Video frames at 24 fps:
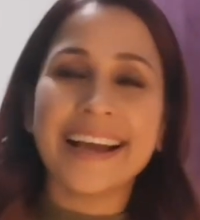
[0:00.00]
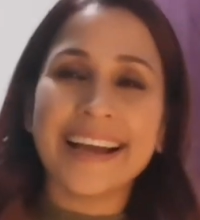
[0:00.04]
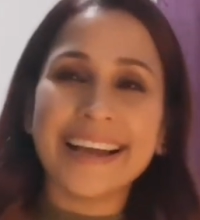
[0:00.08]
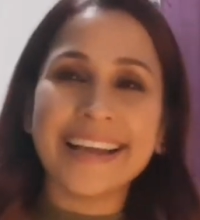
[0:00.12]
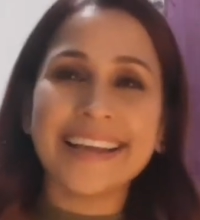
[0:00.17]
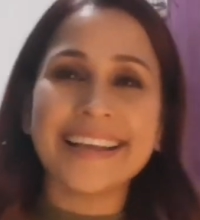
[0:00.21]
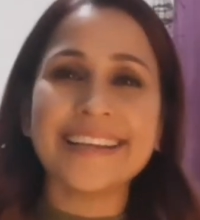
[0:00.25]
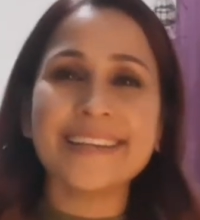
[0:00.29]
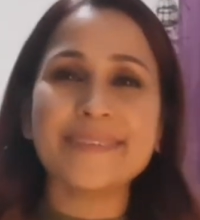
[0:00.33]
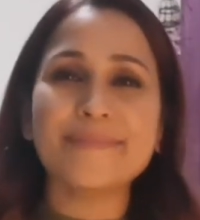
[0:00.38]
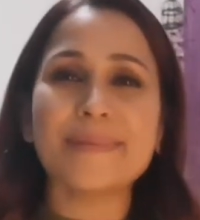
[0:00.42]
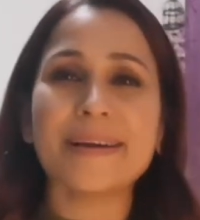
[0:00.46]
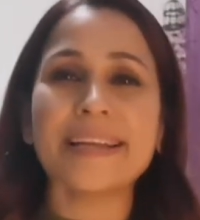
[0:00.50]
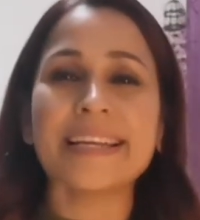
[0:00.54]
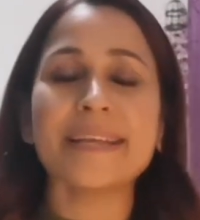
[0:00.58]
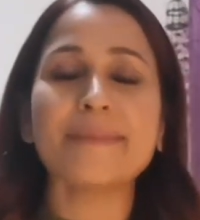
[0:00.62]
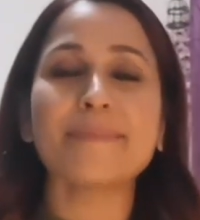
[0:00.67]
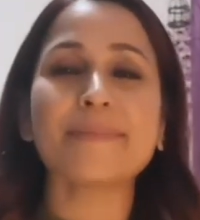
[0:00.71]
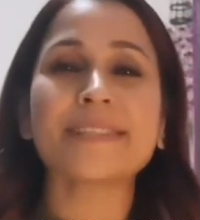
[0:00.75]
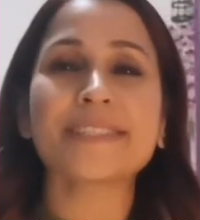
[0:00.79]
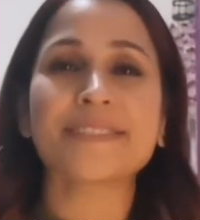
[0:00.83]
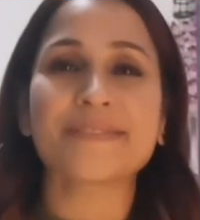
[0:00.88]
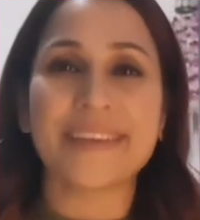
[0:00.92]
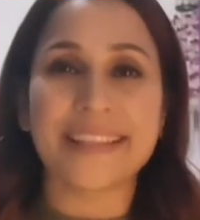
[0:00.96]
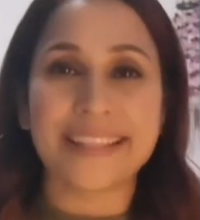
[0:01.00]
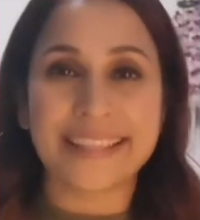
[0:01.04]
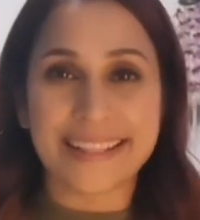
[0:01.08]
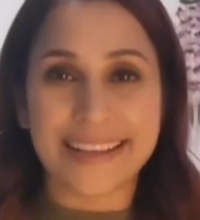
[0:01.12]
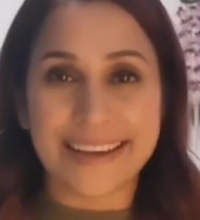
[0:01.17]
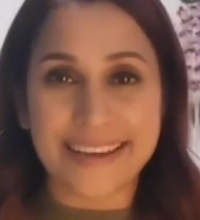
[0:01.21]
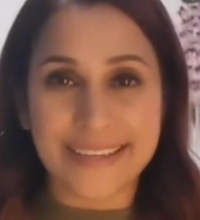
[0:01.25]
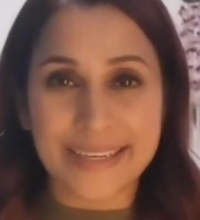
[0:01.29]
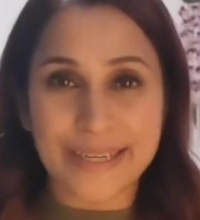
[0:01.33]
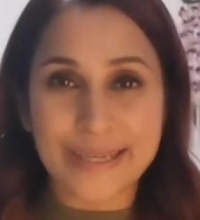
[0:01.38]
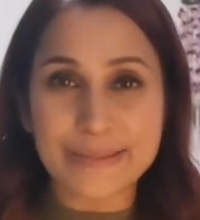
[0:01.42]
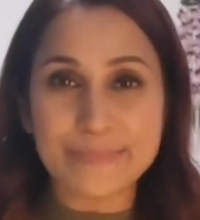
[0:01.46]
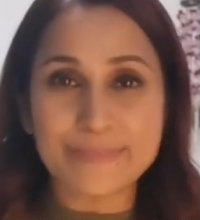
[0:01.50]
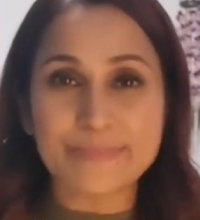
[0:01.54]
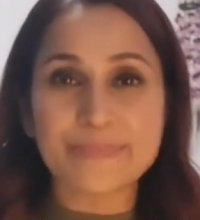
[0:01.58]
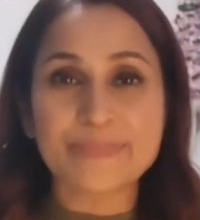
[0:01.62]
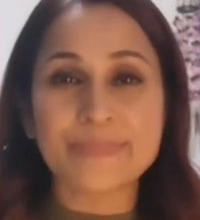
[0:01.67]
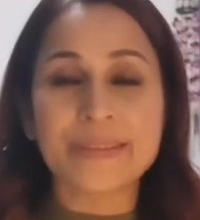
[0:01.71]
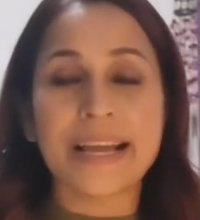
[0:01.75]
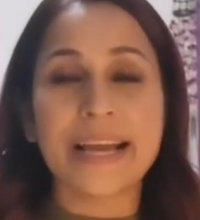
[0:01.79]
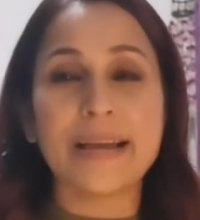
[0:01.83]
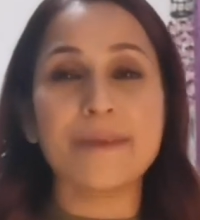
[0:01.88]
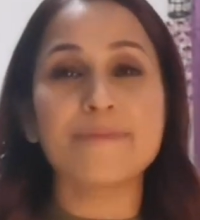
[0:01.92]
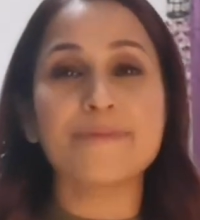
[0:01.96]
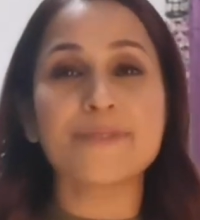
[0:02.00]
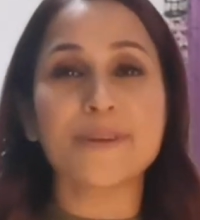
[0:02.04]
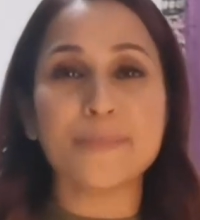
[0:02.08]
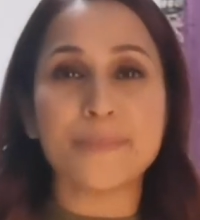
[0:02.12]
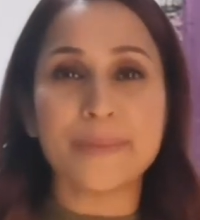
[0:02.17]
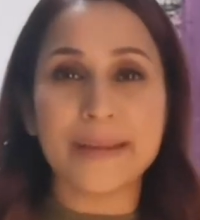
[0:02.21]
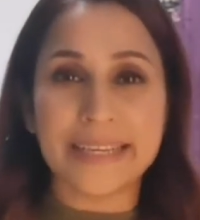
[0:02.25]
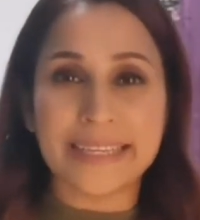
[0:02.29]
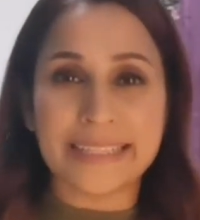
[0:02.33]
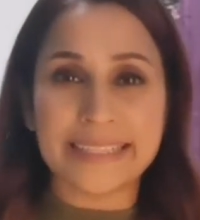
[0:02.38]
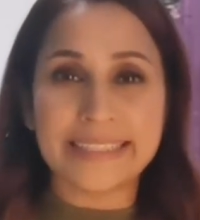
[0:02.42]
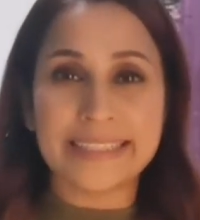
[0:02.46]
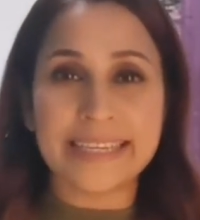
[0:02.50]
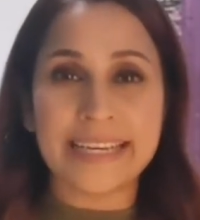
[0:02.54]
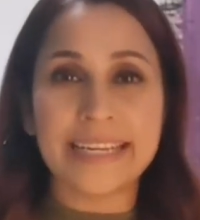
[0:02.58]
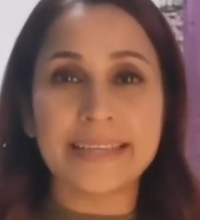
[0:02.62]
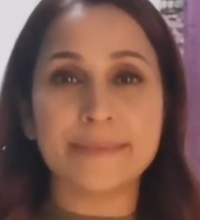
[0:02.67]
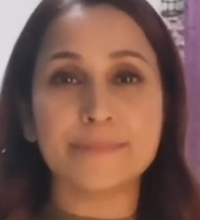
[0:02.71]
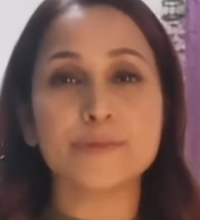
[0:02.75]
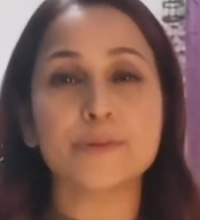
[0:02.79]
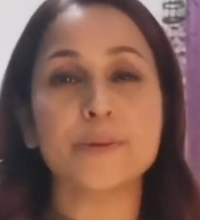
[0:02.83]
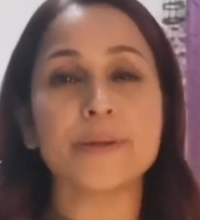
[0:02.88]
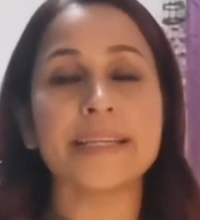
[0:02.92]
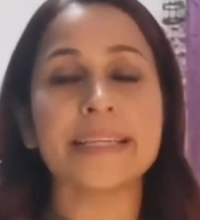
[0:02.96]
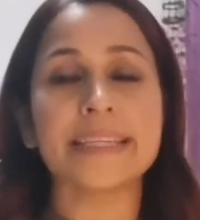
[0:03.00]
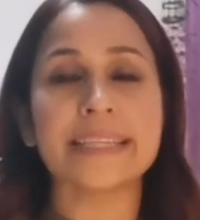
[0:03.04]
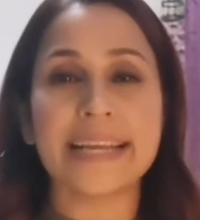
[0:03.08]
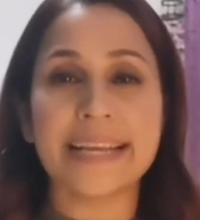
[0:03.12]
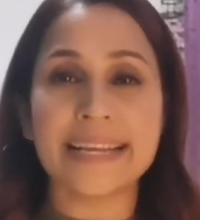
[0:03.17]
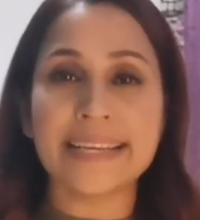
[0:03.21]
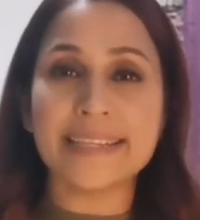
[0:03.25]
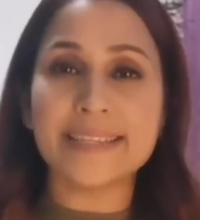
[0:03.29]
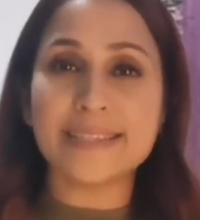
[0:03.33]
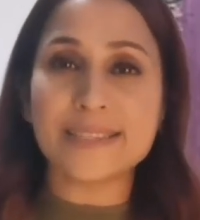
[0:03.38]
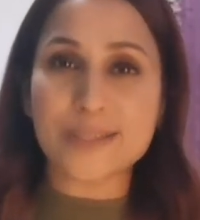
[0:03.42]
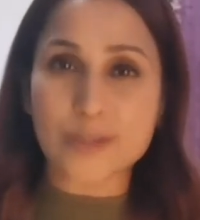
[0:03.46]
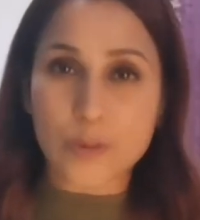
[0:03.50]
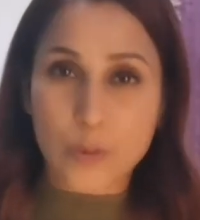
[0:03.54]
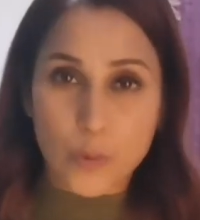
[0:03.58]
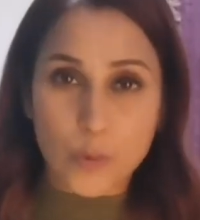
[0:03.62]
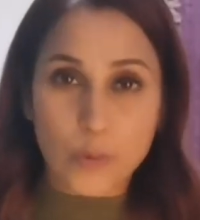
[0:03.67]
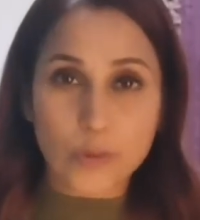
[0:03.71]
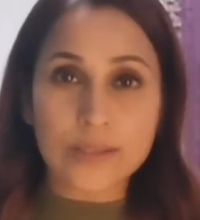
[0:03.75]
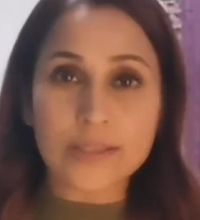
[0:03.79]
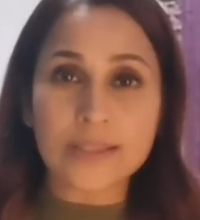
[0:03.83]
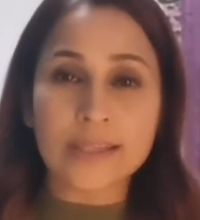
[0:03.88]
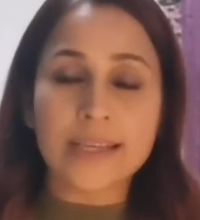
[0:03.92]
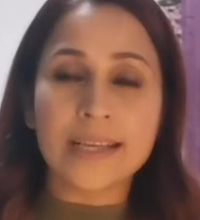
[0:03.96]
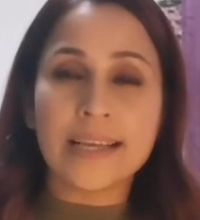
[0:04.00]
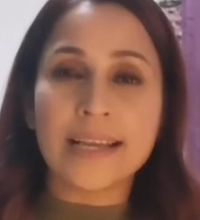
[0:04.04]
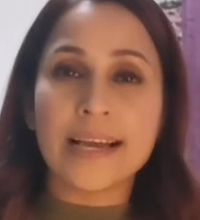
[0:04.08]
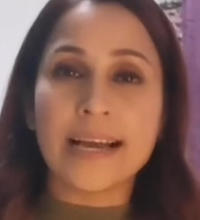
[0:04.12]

Hi, my name is Svetlana. I'm from India and I'm 29 years old.